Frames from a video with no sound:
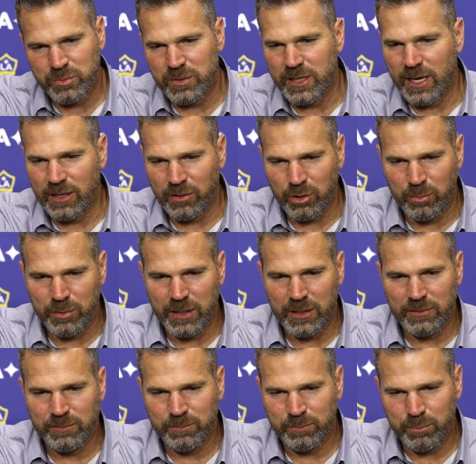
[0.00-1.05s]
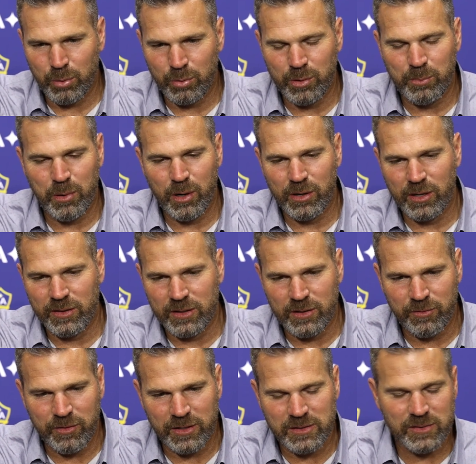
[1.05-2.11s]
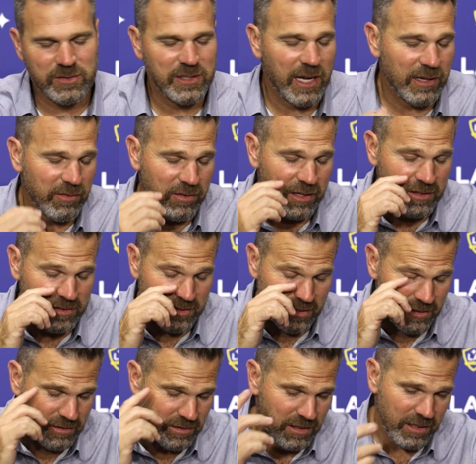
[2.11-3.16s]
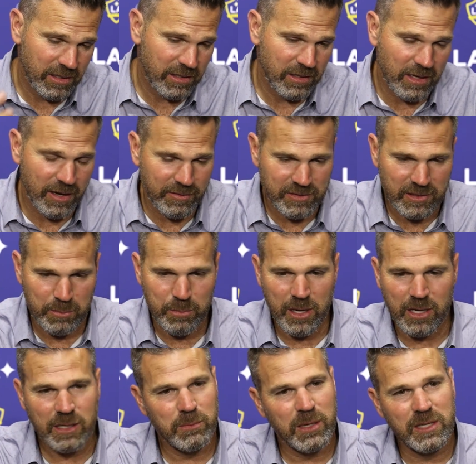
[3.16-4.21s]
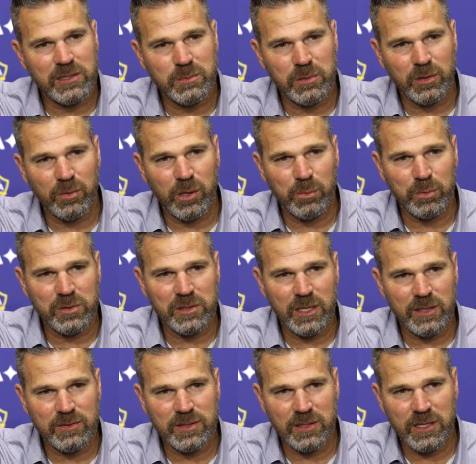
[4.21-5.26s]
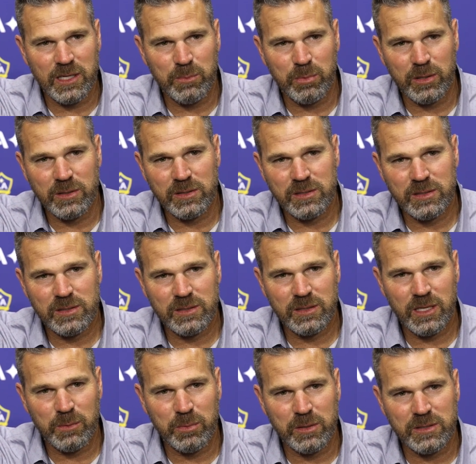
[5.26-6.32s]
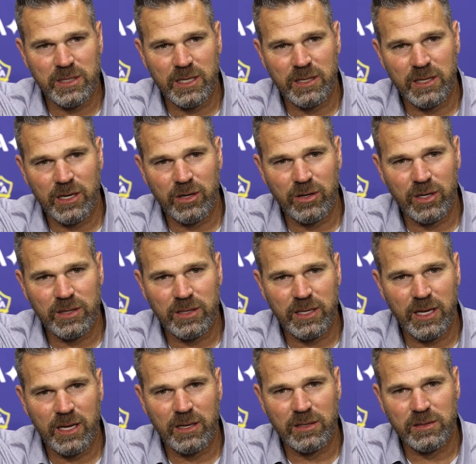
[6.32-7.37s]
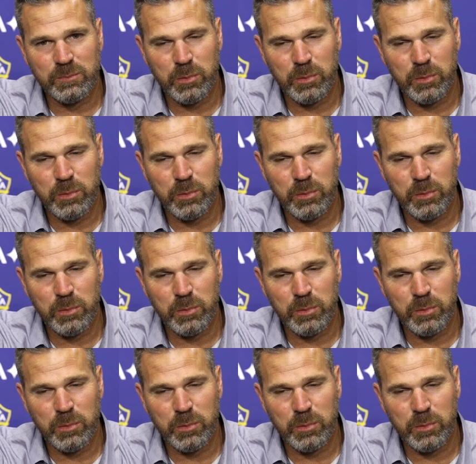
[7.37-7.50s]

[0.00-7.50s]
We got a little bit pulled apart on the defensive side of things, and obviously Bondi made some incredible saves to keep us in there at the end.